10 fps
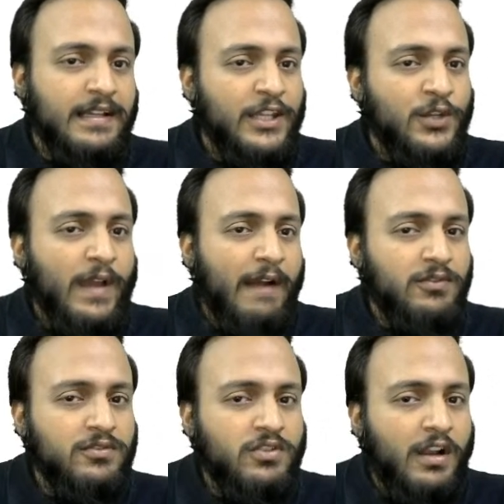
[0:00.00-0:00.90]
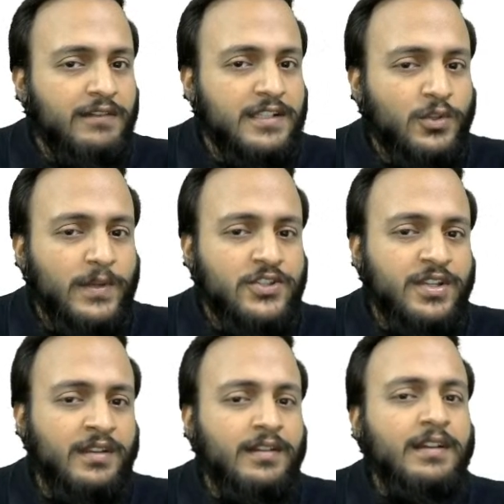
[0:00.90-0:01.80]
You have to solve this
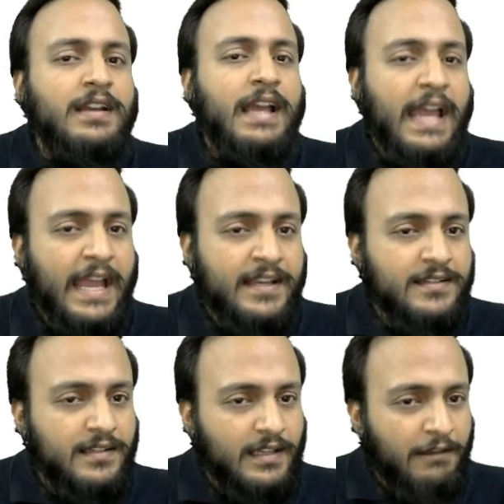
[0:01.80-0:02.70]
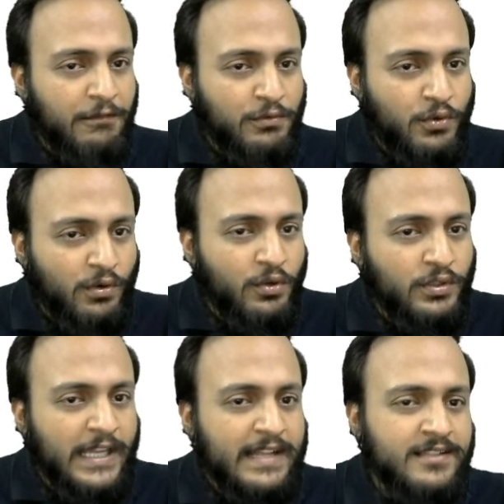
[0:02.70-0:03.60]
question, and if you don't know
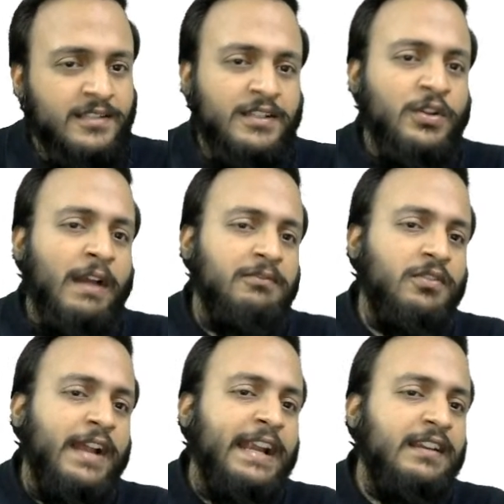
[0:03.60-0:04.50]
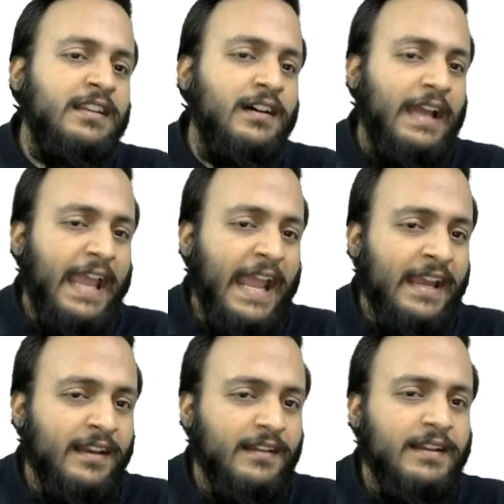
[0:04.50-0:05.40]
the answer, you have to write the
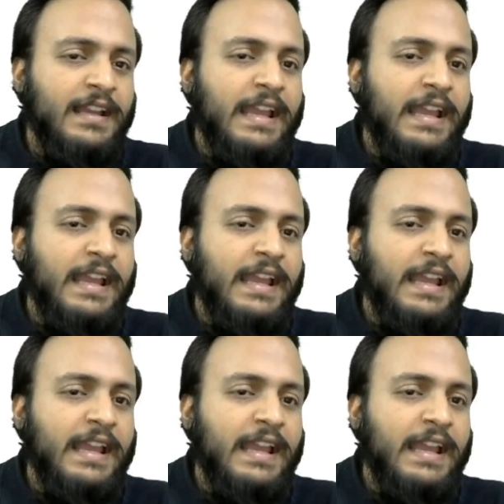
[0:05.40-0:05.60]
N,